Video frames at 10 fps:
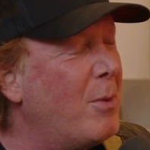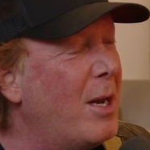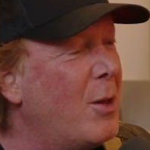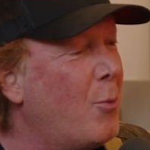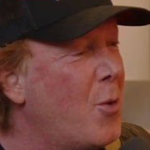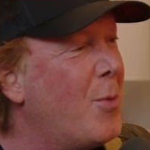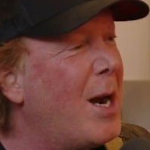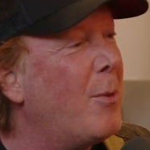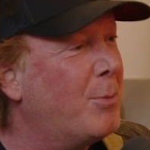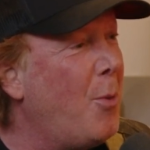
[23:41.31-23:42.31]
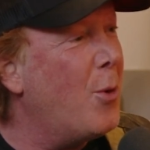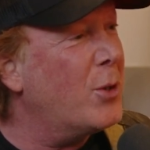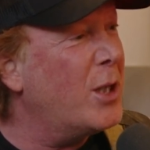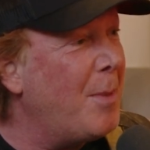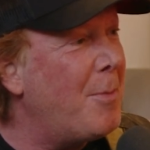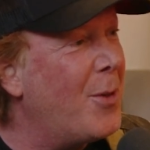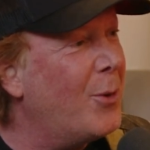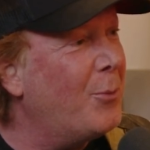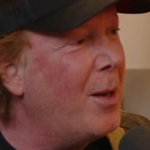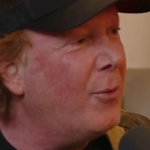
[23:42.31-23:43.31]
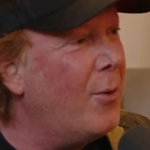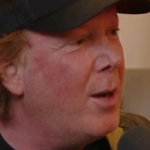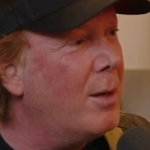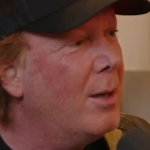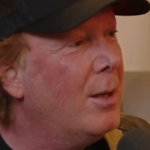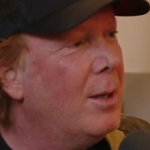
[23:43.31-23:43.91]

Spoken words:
in the room when I was born. She's my mother's best friend.